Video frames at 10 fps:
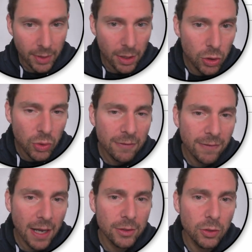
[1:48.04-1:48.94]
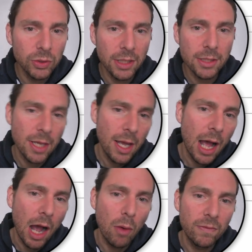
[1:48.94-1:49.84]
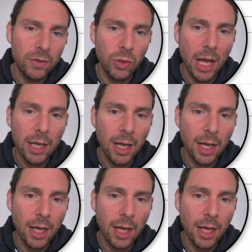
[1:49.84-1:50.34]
you can fine tune this however you like.